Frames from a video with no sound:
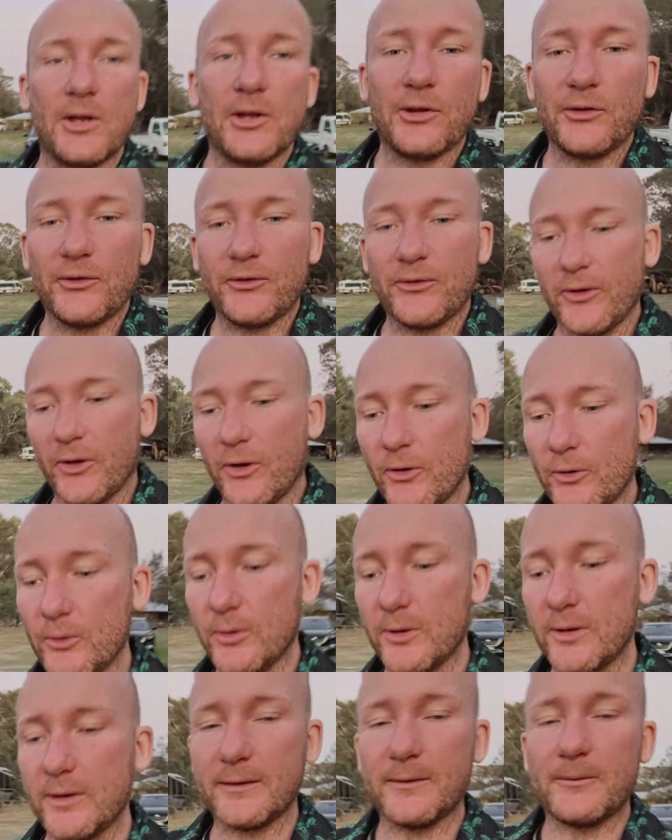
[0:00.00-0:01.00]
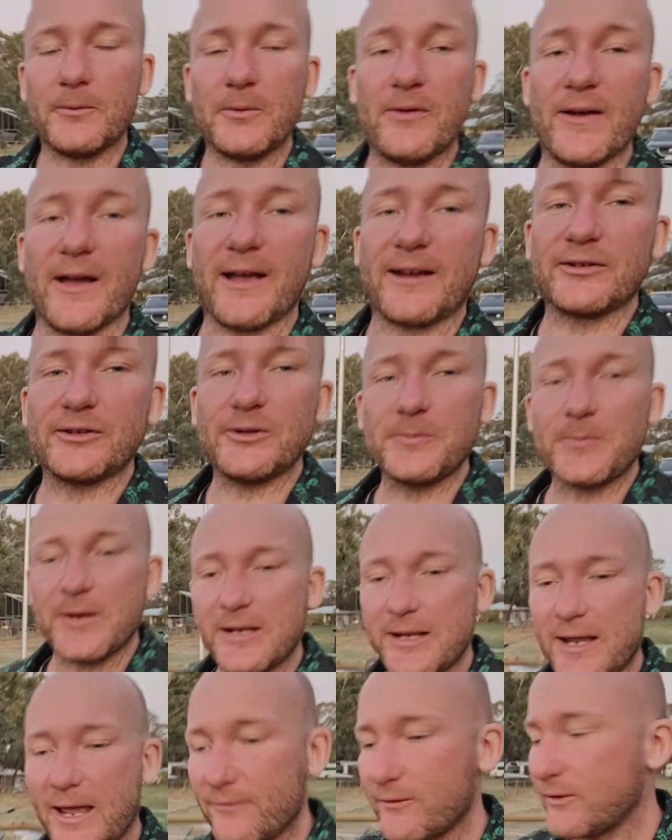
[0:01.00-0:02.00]
So we've actually been
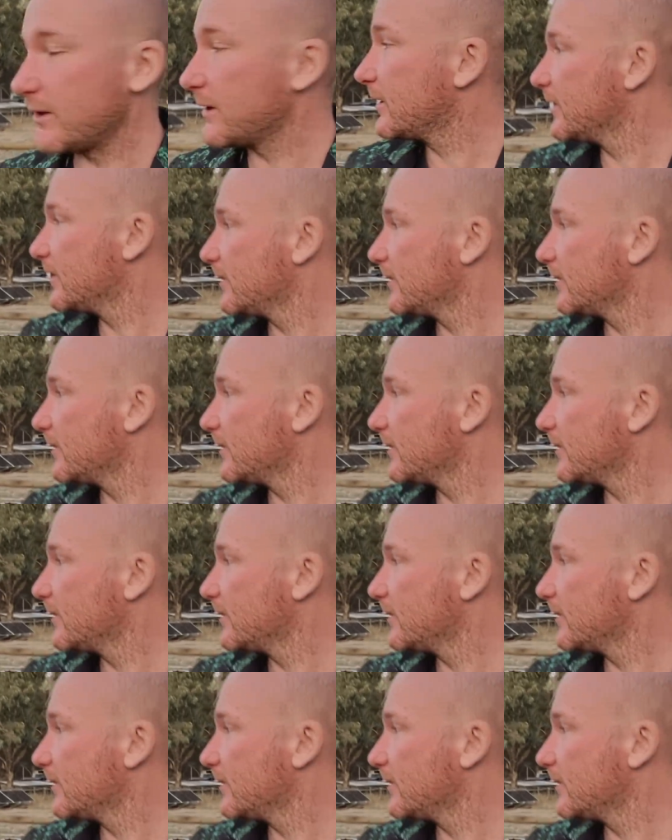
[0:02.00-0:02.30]
having